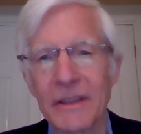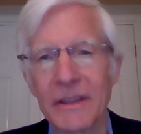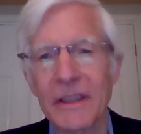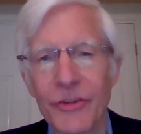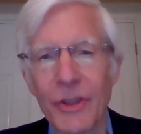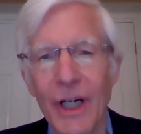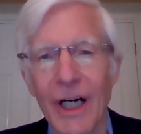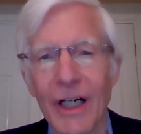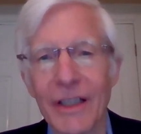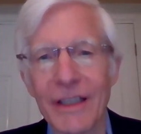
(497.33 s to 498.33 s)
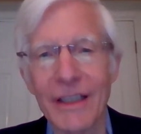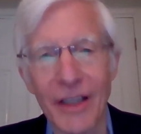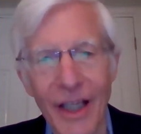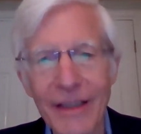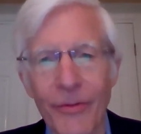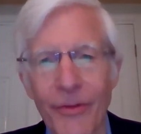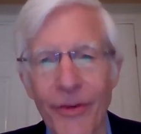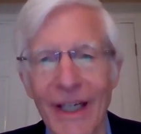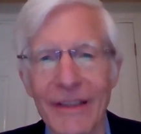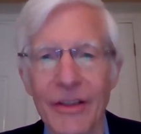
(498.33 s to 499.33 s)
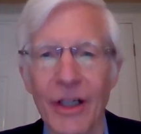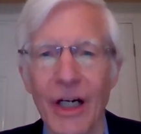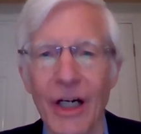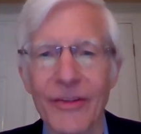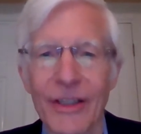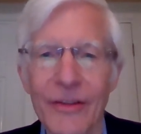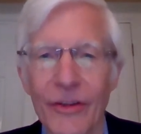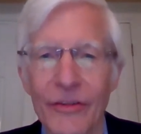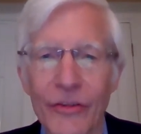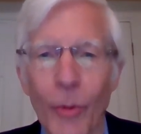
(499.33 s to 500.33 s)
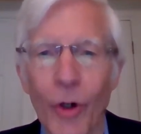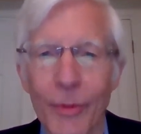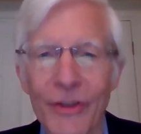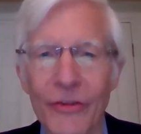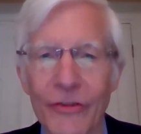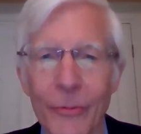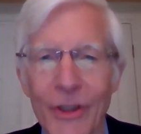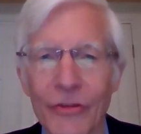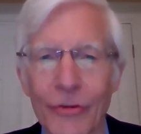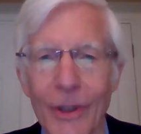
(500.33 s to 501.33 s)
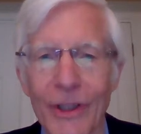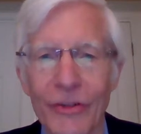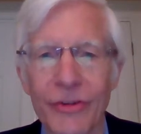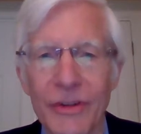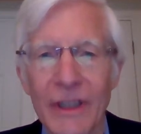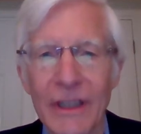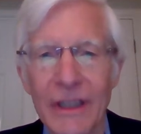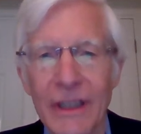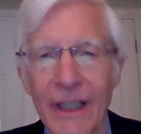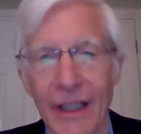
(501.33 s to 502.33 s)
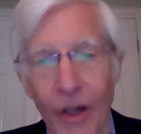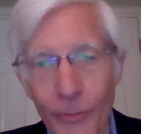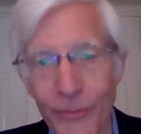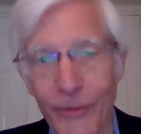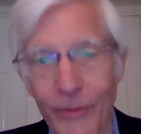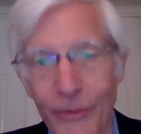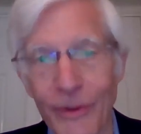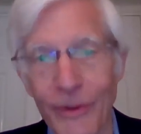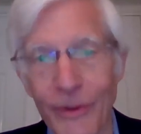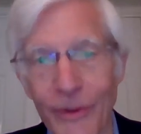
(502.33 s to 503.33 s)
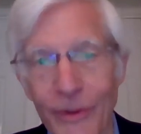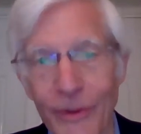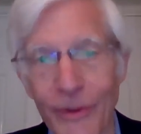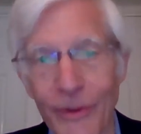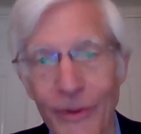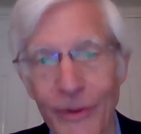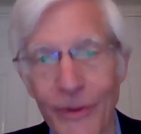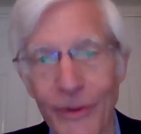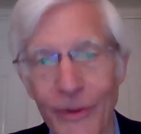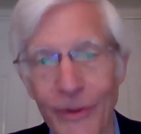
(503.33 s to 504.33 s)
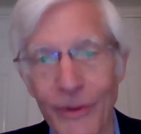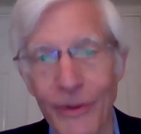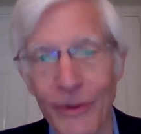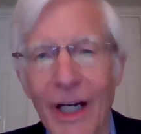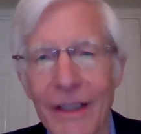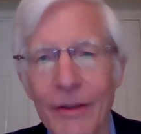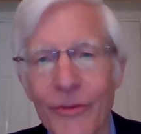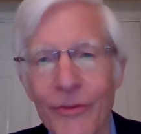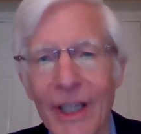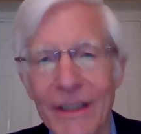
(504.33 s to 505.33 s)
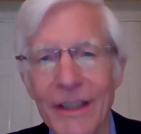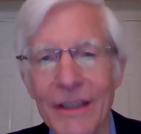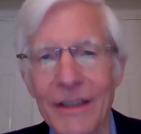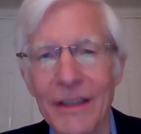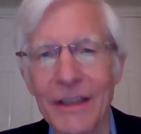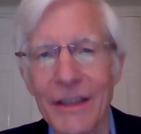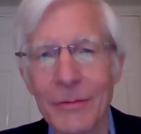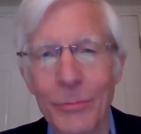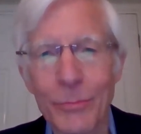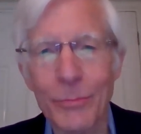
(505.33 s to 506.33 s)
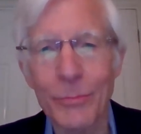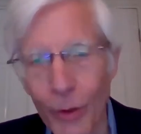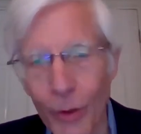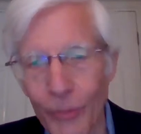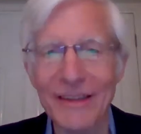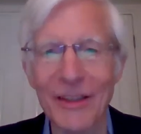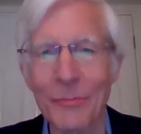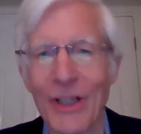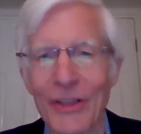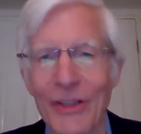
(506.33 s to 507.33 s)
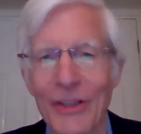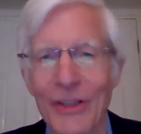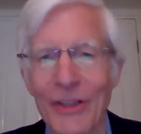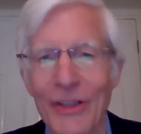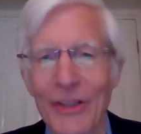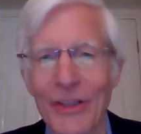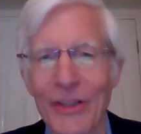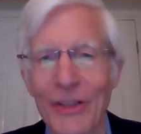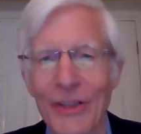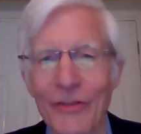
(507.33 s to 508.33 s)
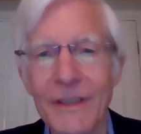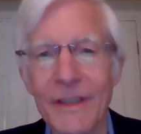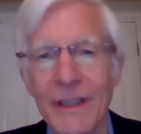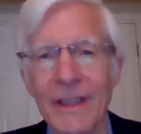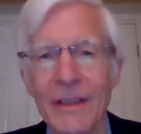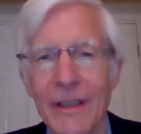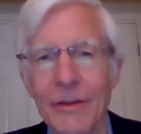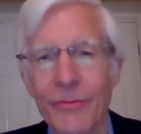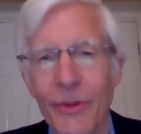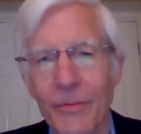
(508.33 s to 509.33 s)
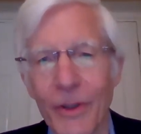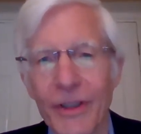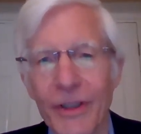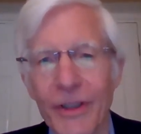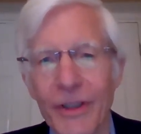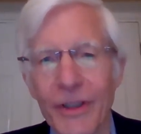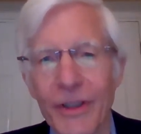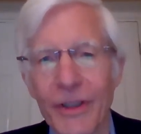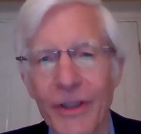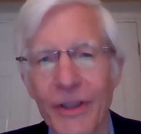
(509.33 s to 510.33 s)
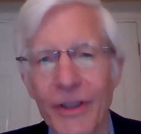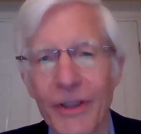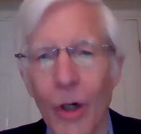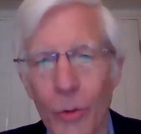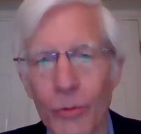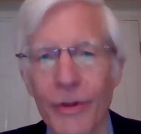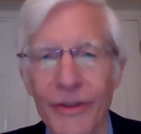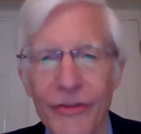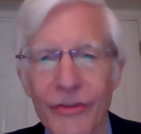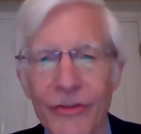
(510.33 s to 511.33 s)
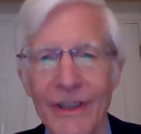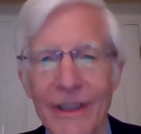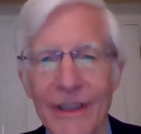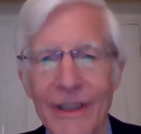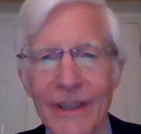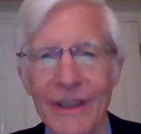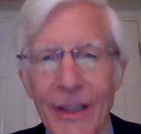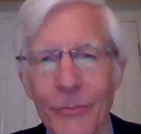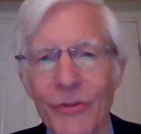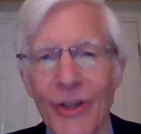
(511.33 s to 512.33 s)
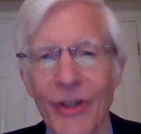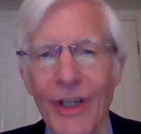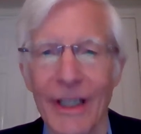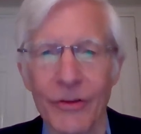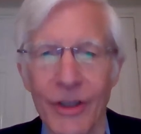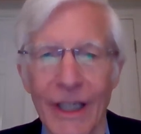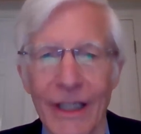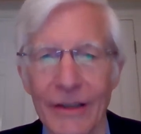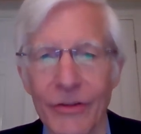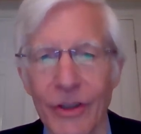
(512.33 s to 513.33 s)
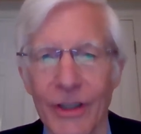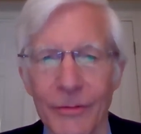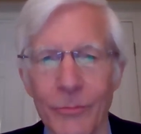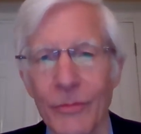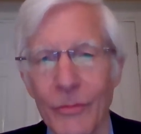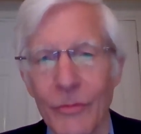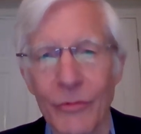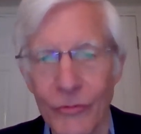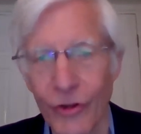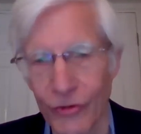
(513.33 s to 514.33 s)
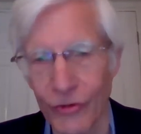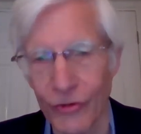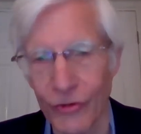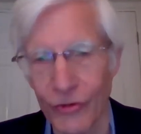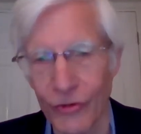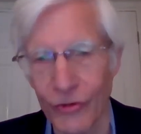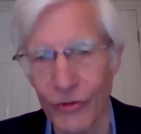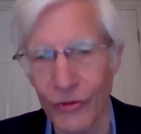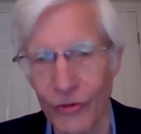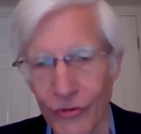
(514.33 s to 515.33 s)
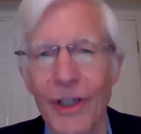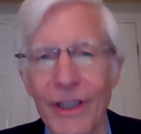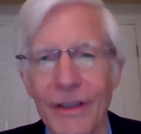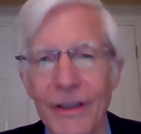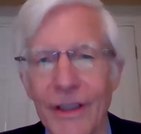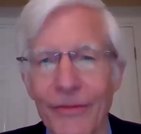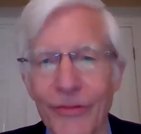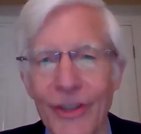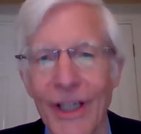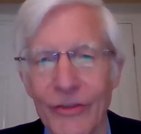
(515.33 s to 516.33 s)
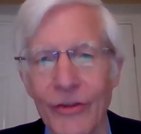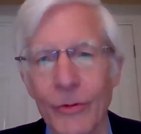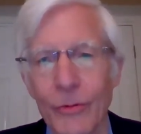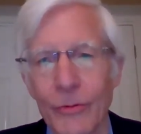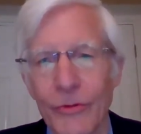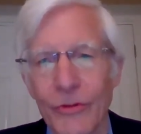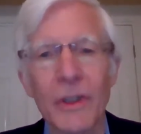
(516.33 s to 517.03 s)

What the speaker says: And in light of that, I think the Small Business Administration and hopefully DOJ are kind of taking prophylactic measures to avoid frivolous or onerous qui tams and just direct DOJ FCA suits.